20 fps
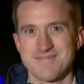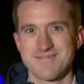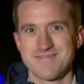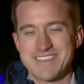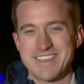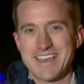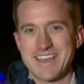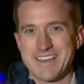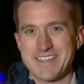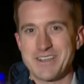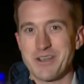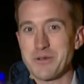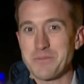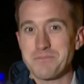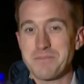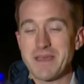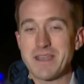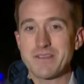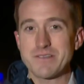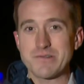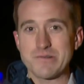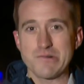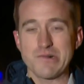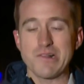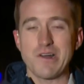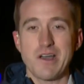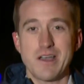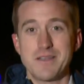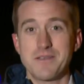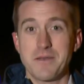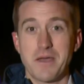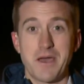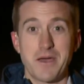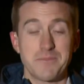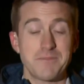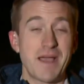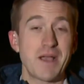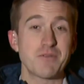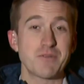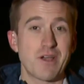Yeah, and our medical and uh,
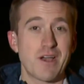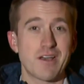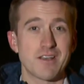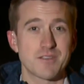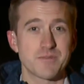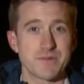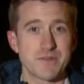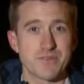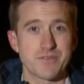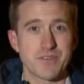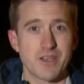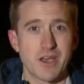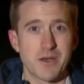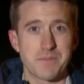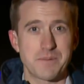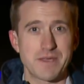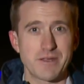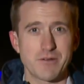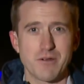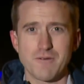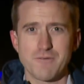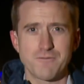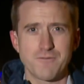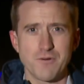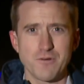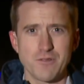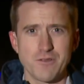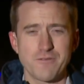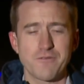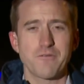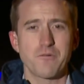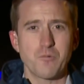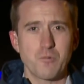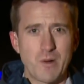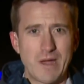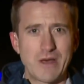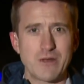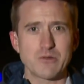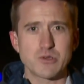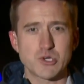mountain hospitals up here are full of
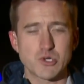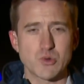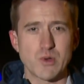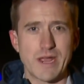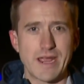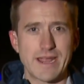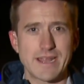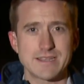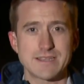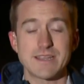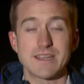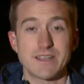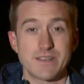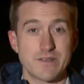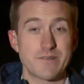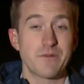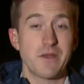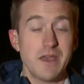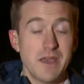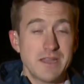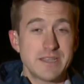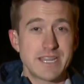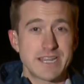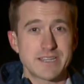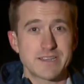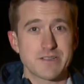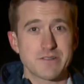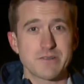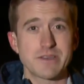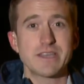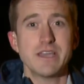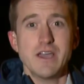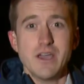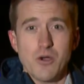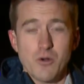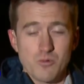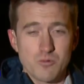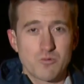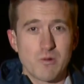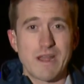well-trained and technically
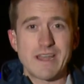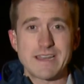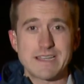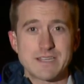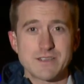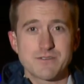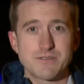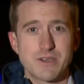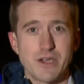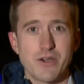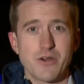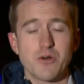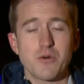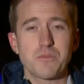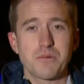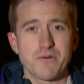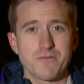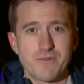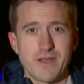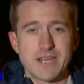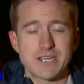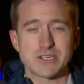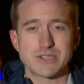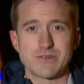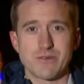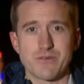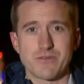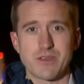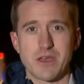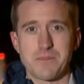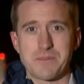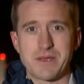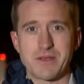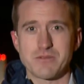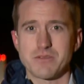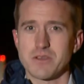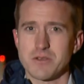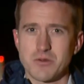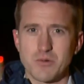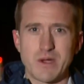ready-to-go professionals up here.
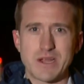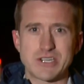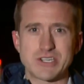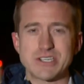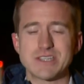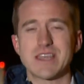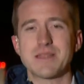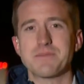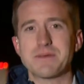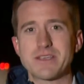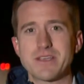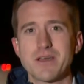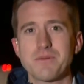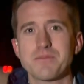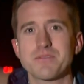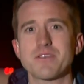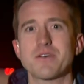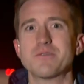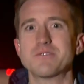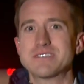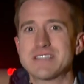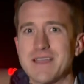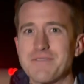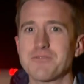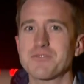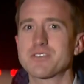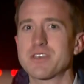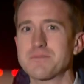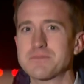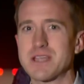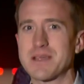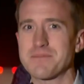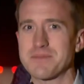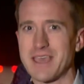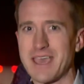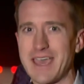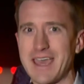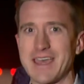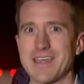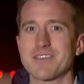The question then becomes, though, Denver sometimes
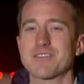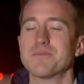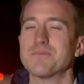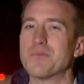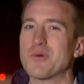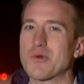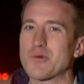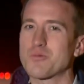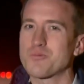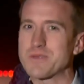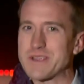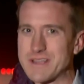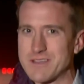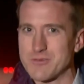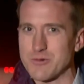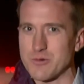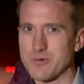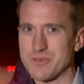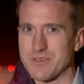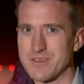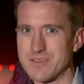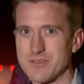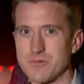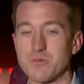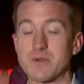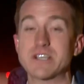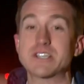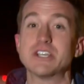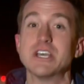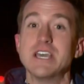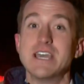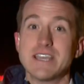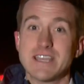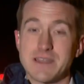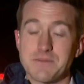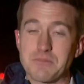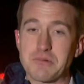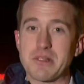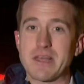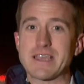has more resources, which
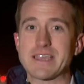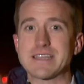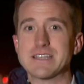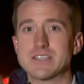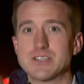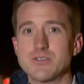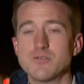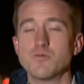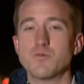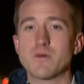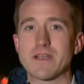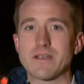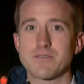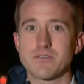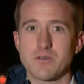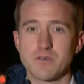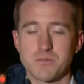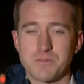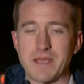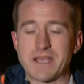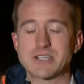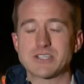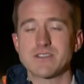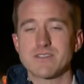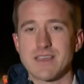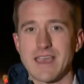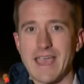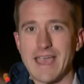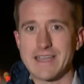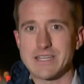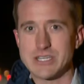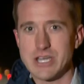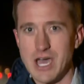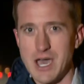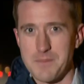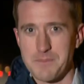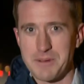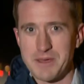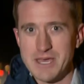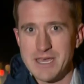can play into where those patients end
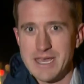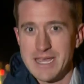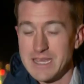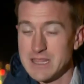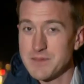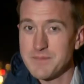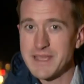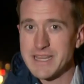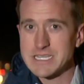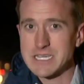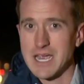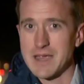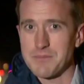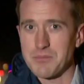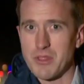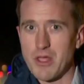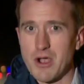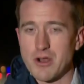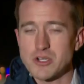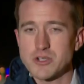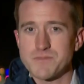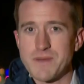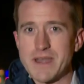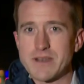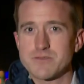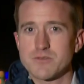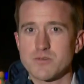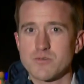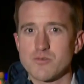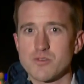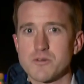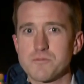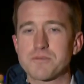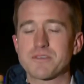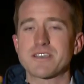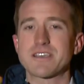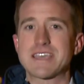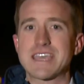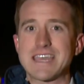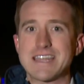up. In the meantime, large medical groups
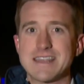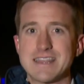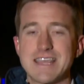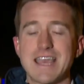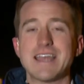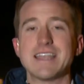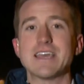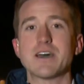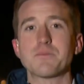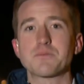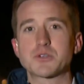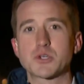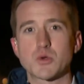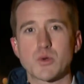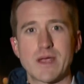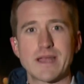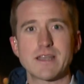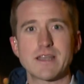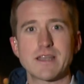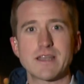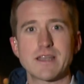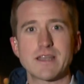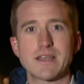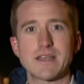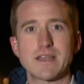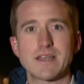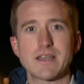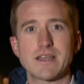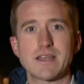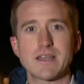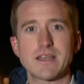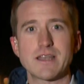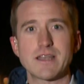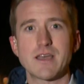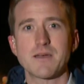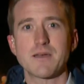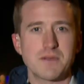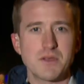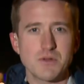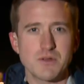can then help train up those mountain
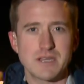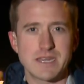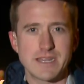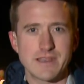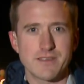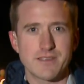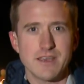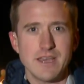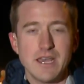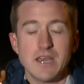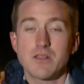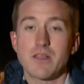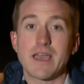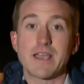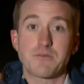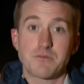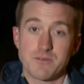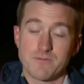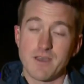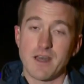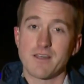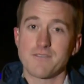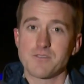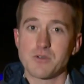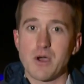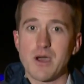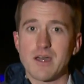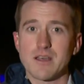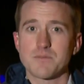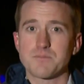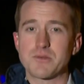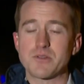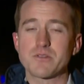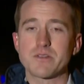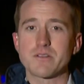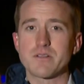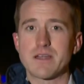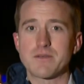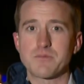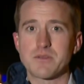communities, like with Valley View Hospital in
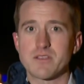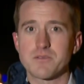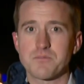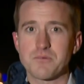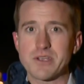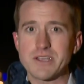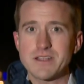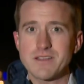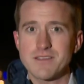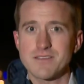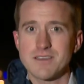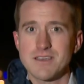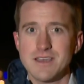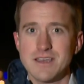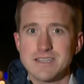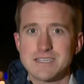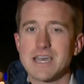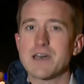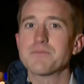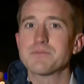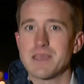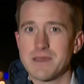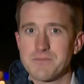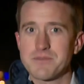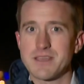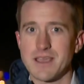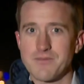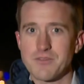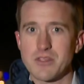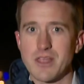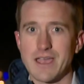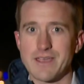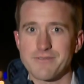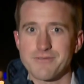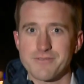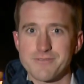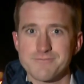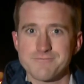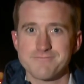Glenwood Springs, to help them save a life